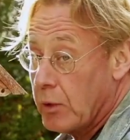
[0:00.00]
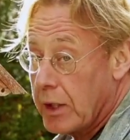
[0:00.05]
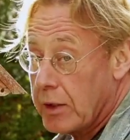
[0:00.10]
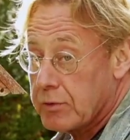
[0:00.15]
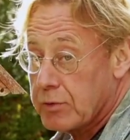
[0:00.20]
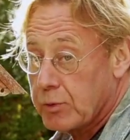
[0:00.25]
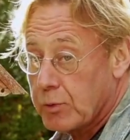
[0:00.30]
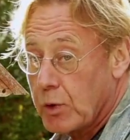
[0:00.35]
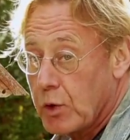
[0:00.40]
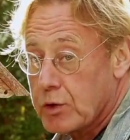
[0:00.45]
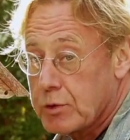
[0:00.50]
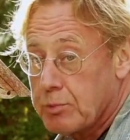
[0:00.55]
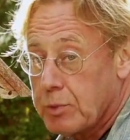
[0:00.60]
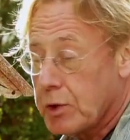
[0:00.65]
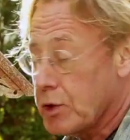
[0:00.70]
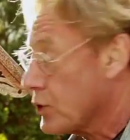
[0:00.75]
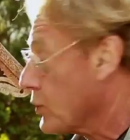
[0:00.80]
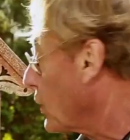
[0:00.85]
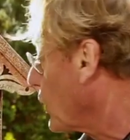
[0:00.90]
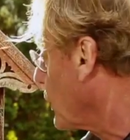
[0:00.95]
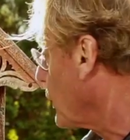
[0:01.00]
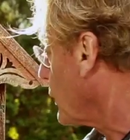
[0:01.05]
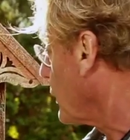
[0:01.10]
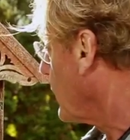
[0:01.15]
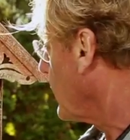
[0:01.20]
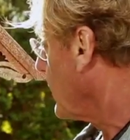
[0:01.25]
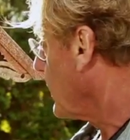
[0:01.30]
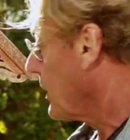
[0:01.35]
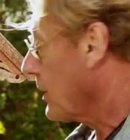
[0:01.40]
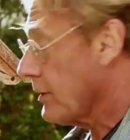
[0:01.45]
wife's rose bush here.
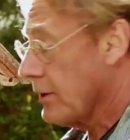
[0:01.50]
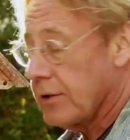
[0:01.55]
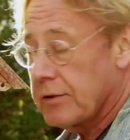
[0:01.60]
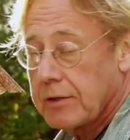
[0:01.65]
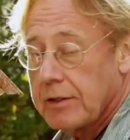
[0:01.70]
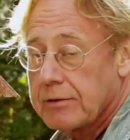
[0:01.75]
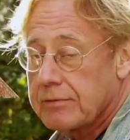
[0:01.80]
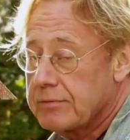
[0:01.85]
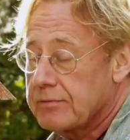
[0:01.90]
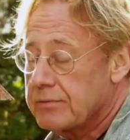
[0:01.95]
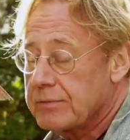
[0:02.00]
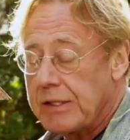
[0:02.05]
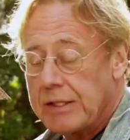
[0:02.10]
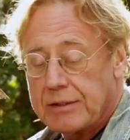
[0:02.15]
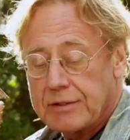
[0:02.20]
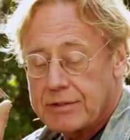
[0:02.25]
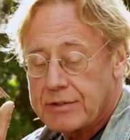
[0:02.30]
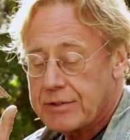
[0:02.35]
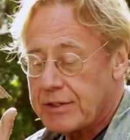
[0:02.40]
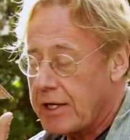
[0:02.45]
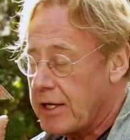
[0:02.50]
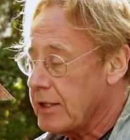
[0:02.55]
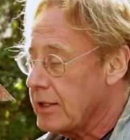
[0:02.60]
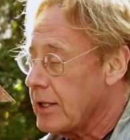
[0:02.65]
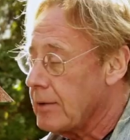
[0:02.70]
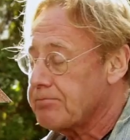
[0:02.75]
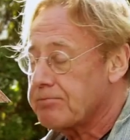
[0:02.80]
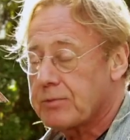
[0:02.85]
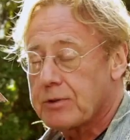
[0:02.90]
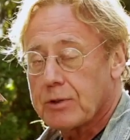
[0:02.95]
It'll stand
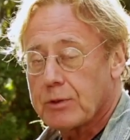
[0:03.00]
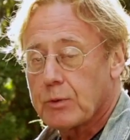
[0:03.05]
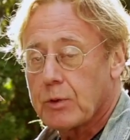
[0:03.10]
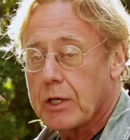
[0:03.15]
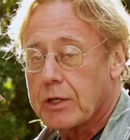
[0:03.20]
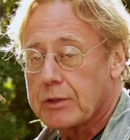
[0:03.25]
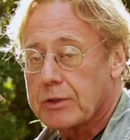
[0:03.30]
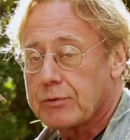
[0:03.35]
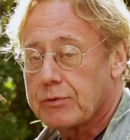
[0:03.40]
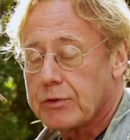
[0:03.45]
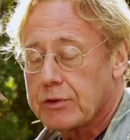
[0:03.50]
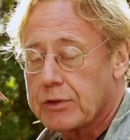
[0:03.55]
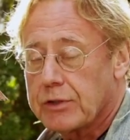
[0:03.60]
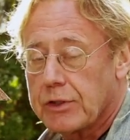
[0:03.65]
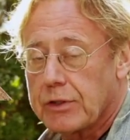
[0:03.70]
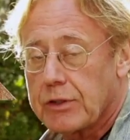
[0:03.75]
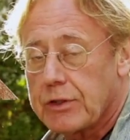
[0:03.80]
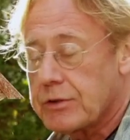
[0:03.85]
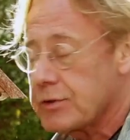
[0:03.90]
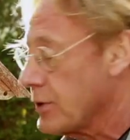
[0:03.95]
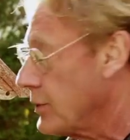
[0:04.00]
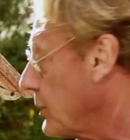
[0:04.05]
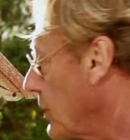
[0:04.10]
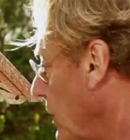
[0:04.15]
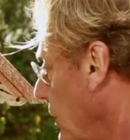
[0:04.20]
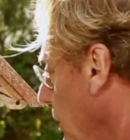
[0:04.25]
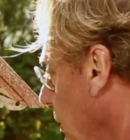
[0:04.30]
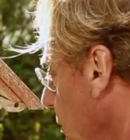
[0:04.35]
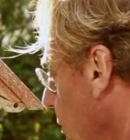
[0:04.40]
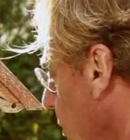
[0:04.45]
up to the weather for years and
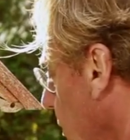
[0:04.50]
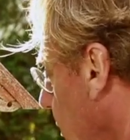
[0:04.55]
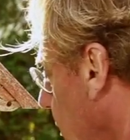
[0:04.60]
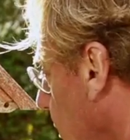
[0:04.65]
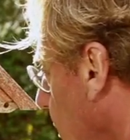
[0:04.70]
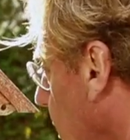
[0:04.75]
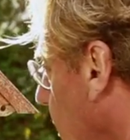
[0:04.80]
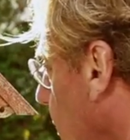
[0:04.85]
years. And